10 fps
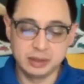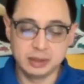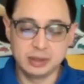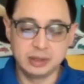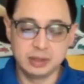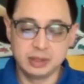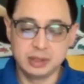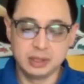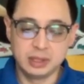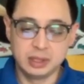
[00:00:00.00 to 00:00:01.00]

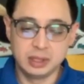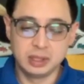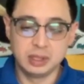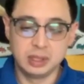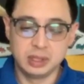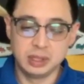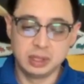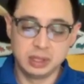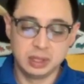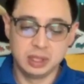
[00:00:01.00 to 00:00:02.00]

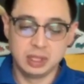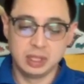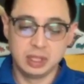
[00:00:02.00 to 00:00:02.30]
(no one is talking)